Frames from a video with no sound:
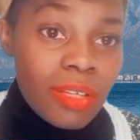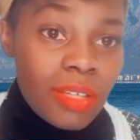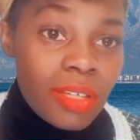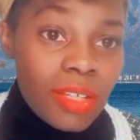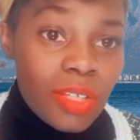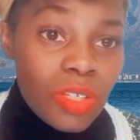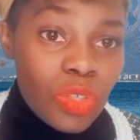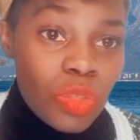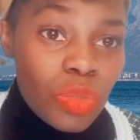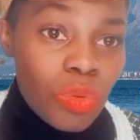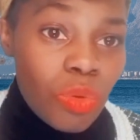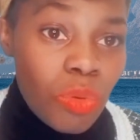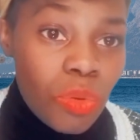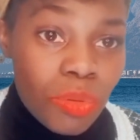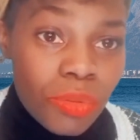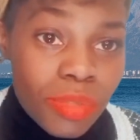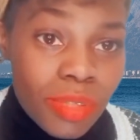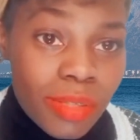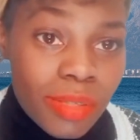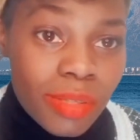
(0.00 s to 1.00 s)
it
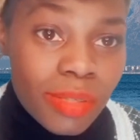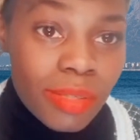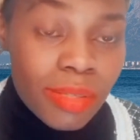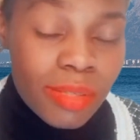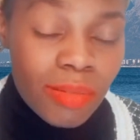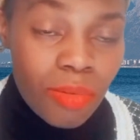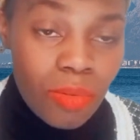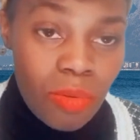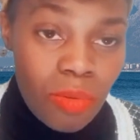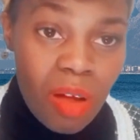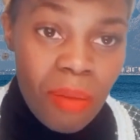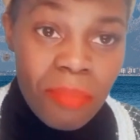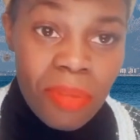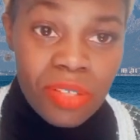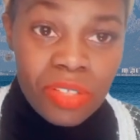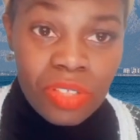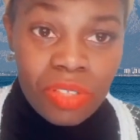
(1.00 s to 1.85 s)
costs, or how much